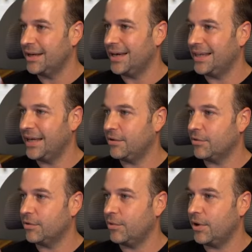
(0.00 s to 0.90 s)
And then
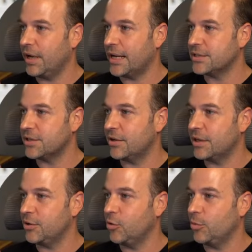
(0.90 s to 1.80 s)
on the right hand
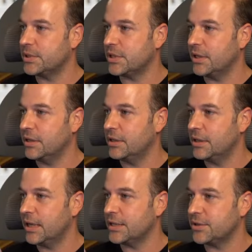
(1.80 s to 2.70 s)
side, the orbiter,
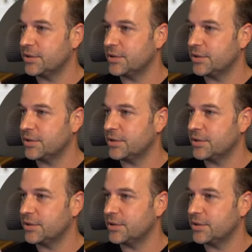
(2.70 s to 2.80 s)
as